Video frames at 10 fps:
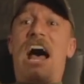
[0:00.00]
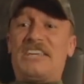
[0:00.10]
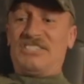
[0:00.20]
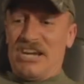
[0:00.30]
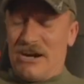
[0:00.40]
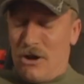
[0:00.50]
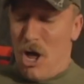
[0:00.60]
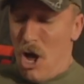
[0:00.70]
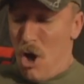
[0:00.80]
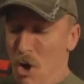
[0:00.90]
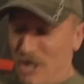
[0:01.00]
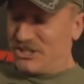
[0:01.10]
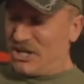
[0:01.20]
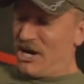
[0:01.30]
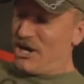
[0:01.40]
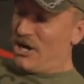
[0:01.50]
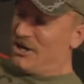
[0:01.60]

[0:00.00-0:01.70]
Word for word: I see her. Oh, I see her.